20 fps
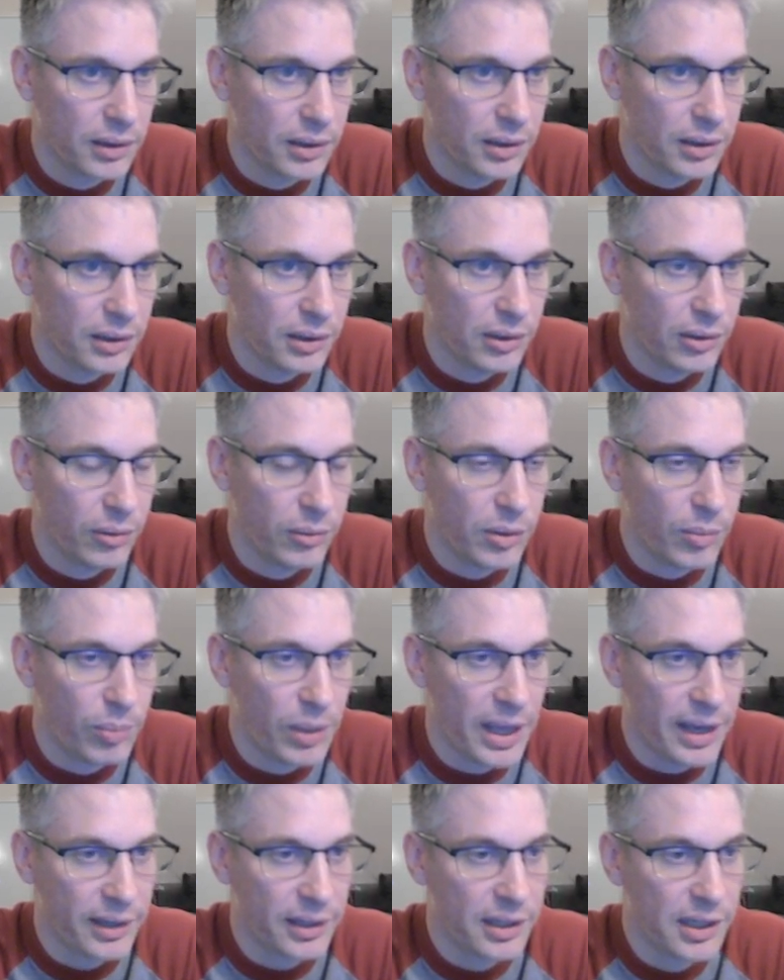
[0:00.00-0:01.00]
the
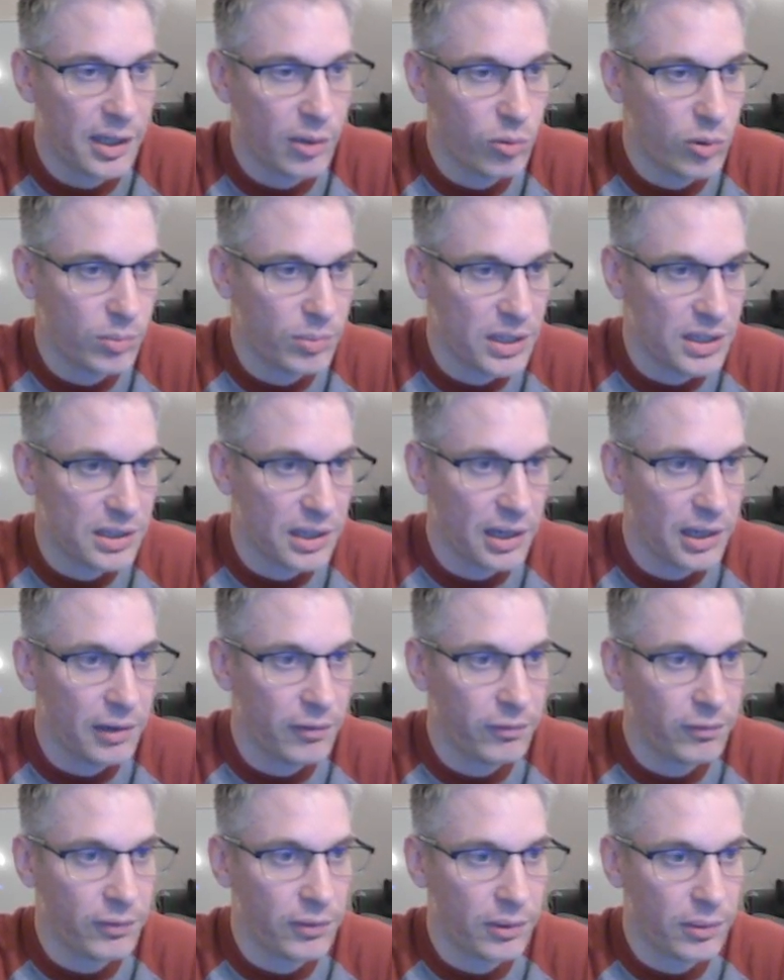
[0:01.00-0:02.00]
black king would be
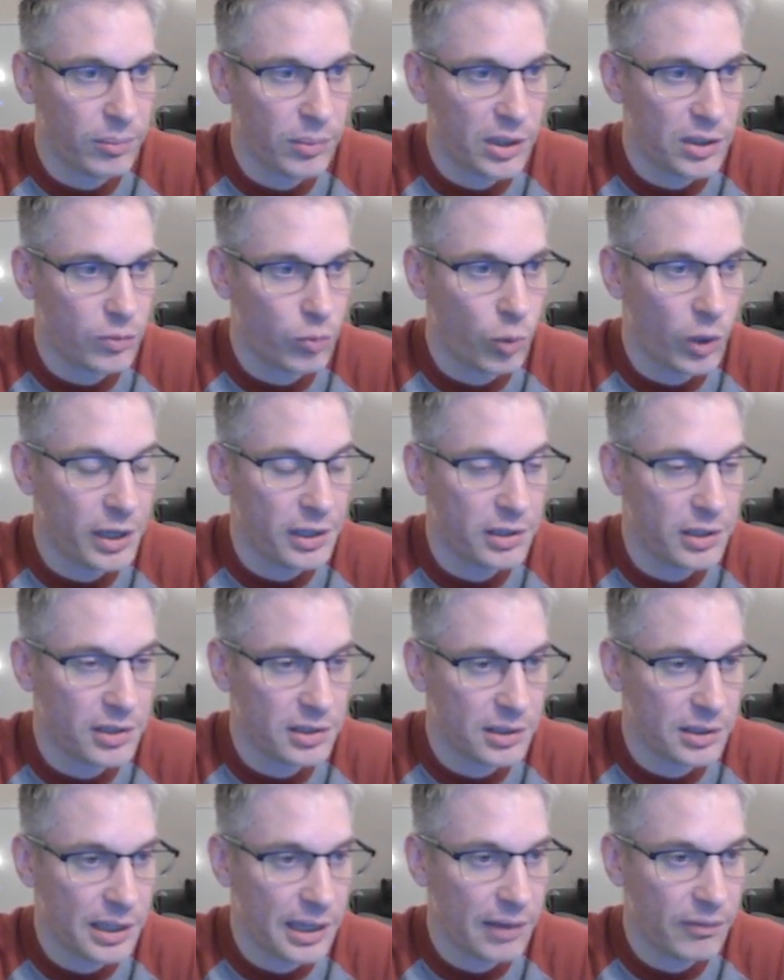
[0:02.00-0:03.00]
safe because white
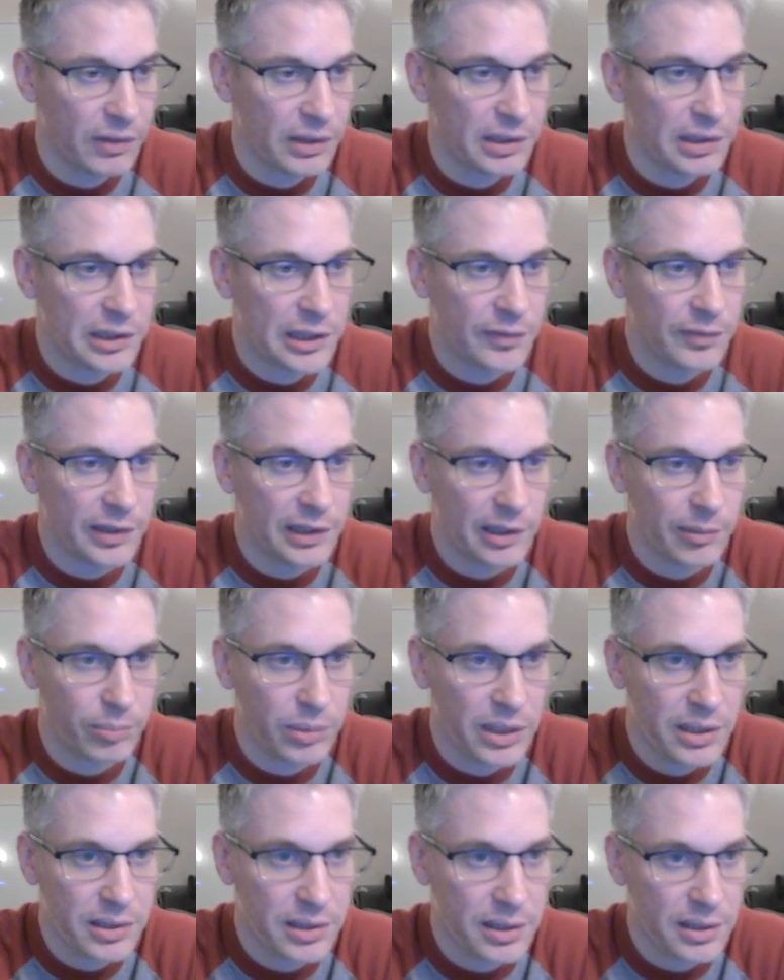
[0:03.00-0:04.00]
doesn't have any developed
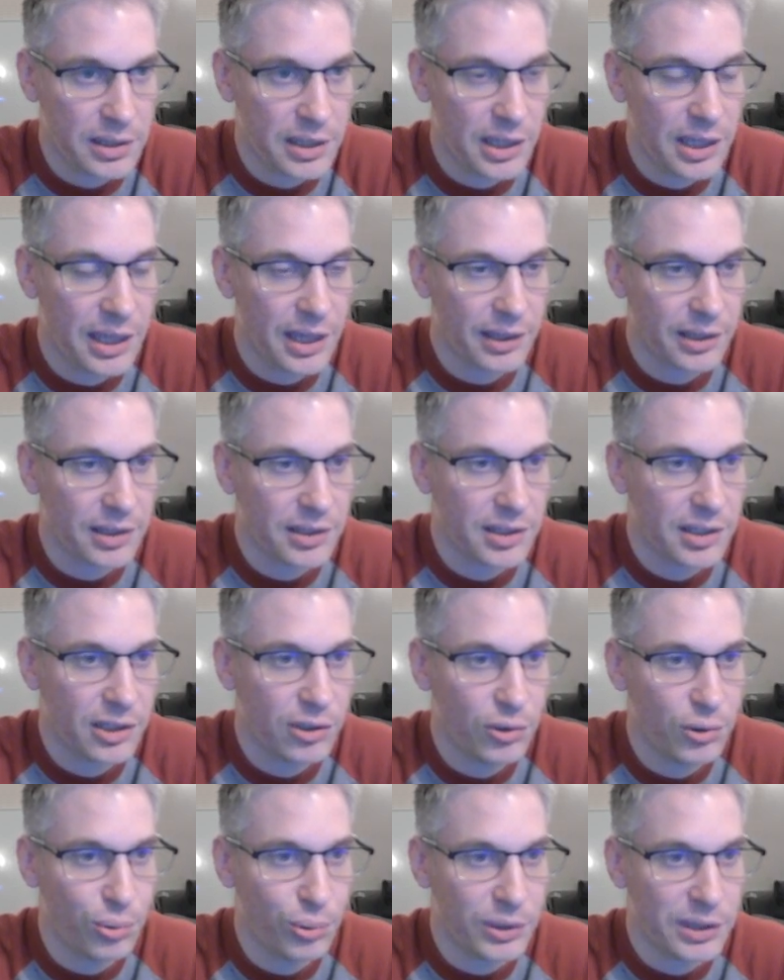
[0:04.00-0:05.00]
pieces. He can't
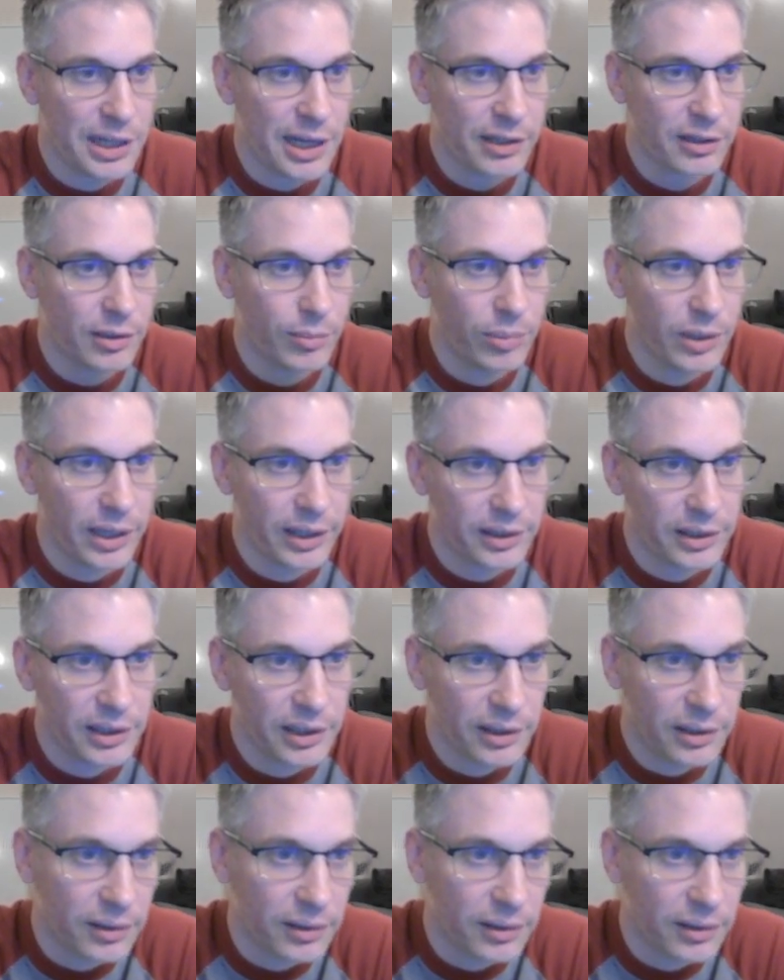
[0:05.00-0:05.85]
continue to attack the black king.